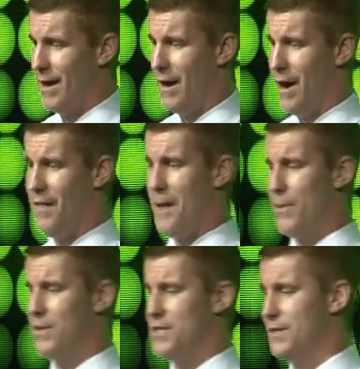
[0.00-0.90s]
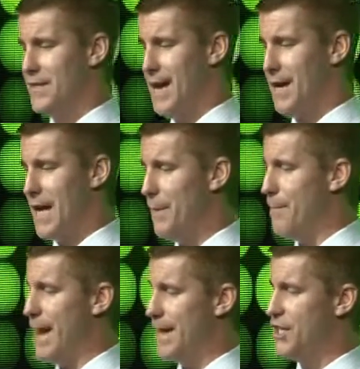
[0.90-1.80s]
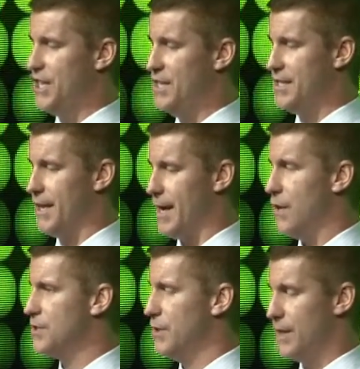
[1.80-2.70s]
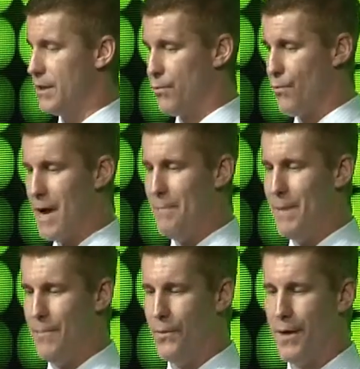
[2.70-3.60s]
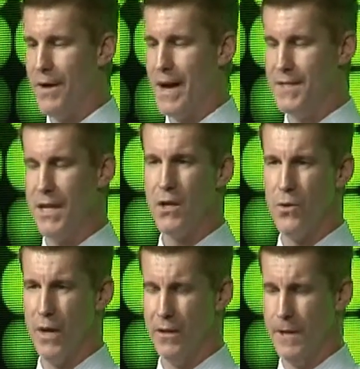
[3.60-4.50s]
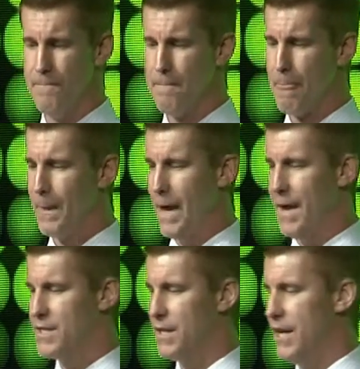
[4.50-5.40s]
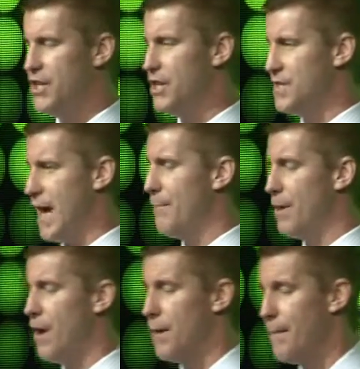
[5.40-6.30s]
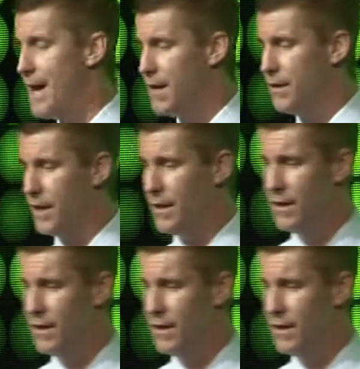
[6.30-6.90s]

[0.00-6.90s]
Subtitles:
All that personal data can be managed easily now so that the right people are contacted quickly and escalations happen automatically.